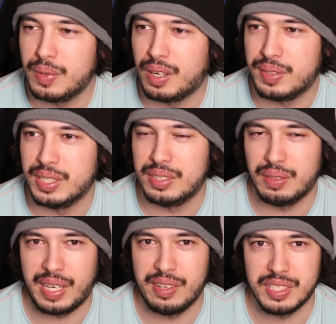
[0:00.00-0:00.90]
after the
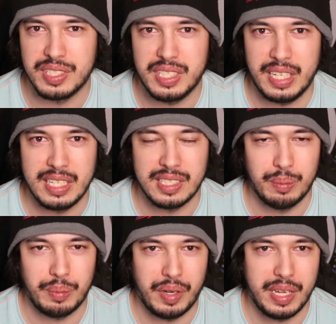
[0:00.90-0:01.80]
2000
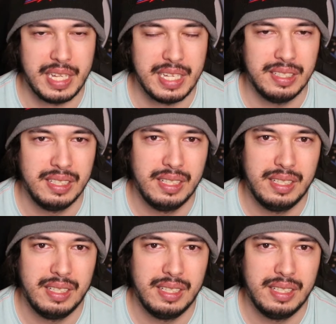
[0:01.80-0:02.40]
season, but he